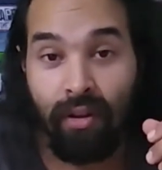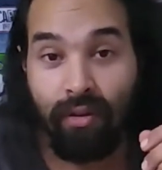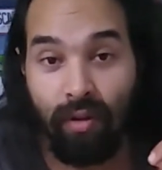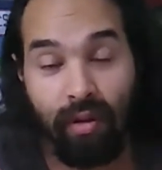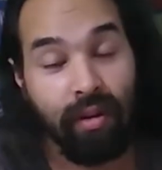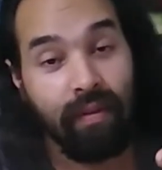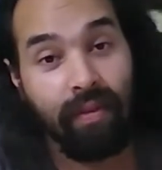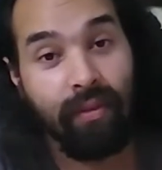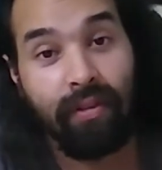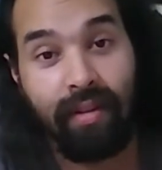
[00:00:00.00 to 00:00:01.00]
So they'll give the
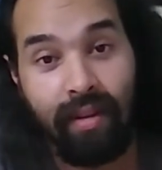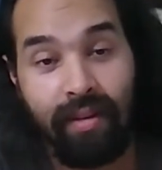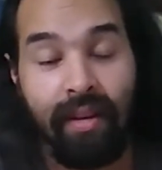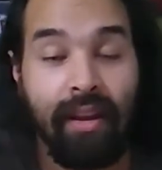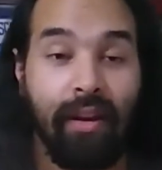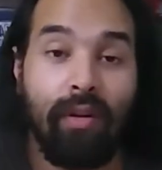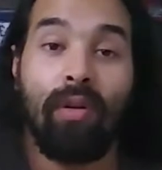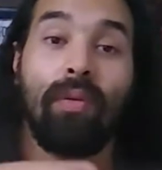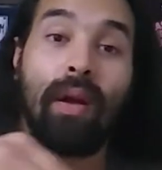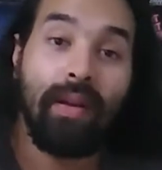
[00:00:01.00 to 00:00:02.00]
first hint, it'll
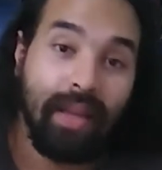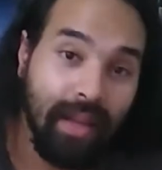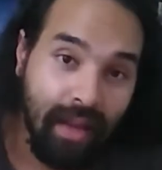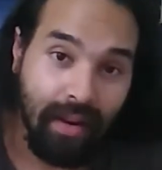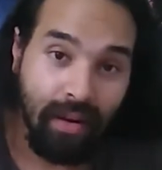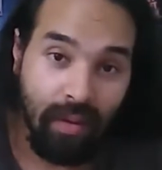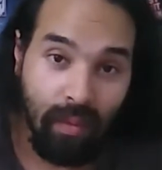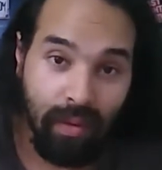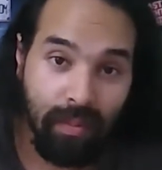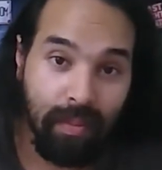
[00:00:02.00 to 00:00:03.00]
go around again
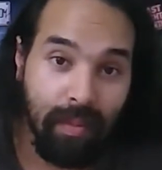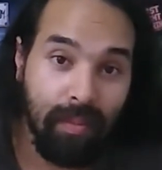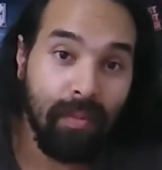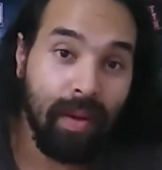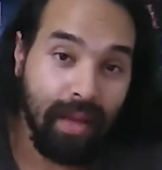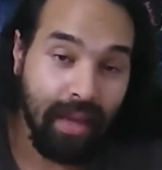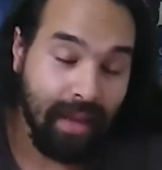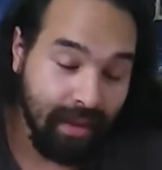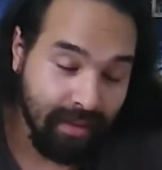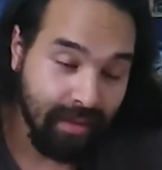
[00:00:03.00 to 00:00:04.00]
with people making
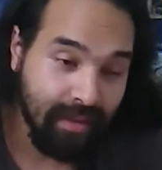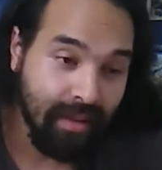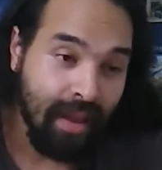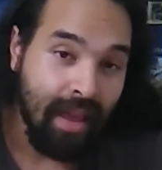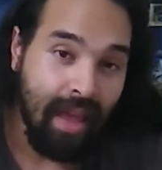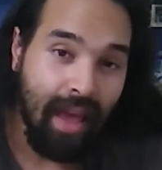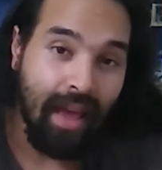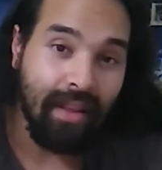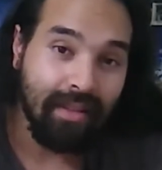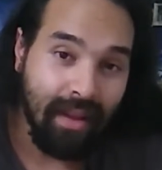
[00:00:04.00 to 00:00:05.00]
guesses
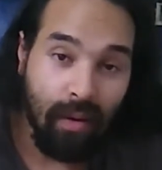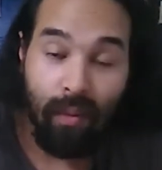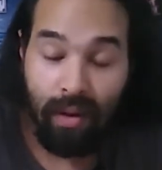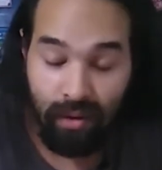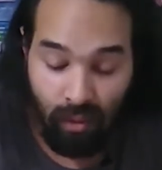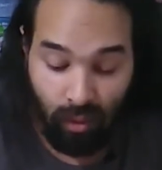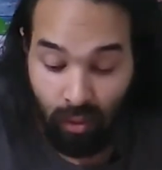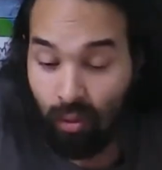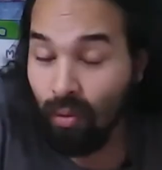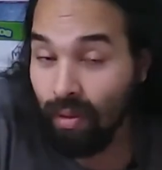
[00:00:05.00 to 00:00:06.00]
and saying what or
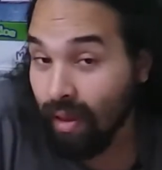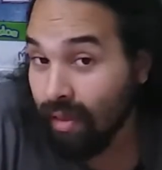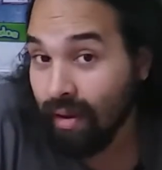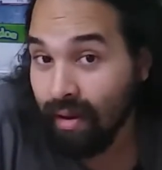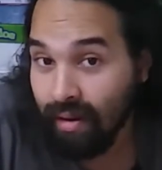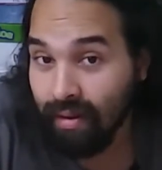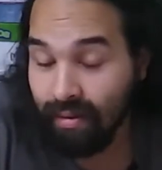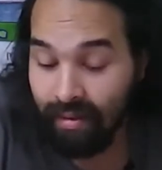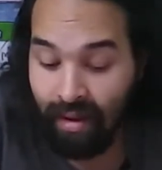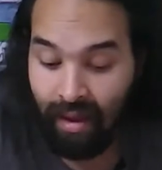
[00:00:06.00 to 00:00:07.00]
who they think it
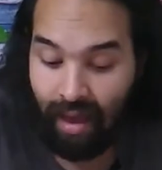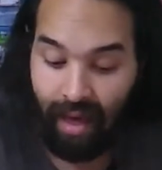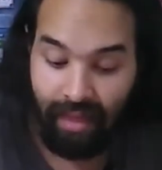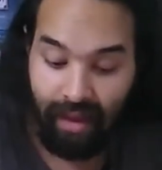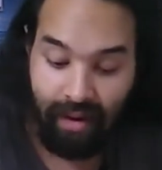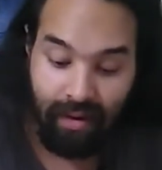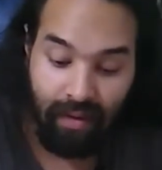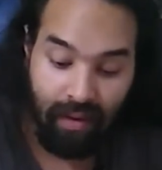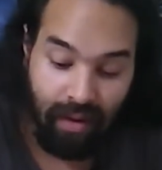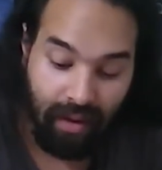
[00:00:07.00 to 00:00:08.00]
is, and
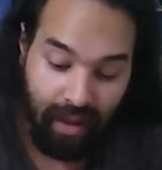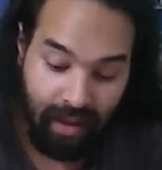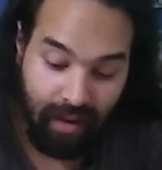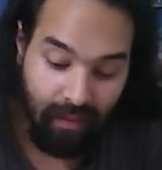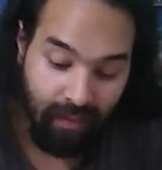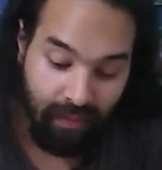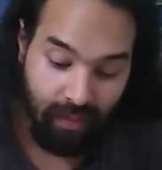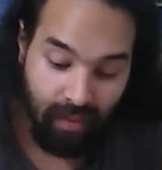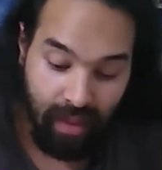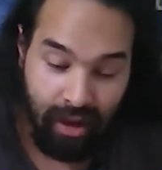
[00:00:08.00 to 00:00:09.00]
then again, if
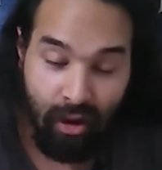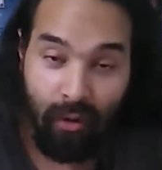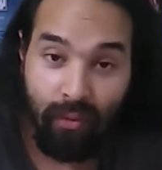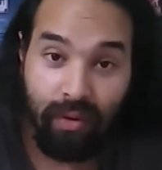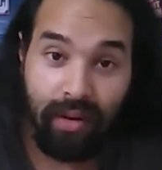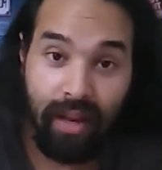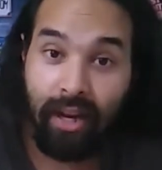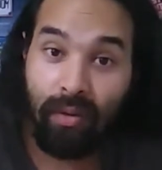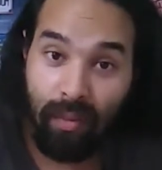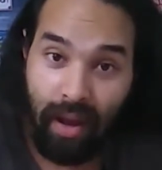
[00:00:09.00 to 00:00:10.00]
they don't get
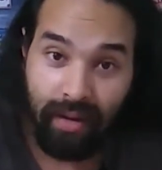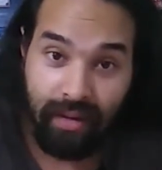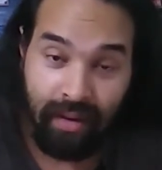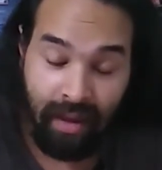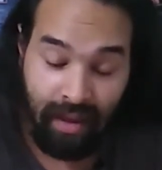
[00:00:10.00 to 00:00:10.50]
it correct,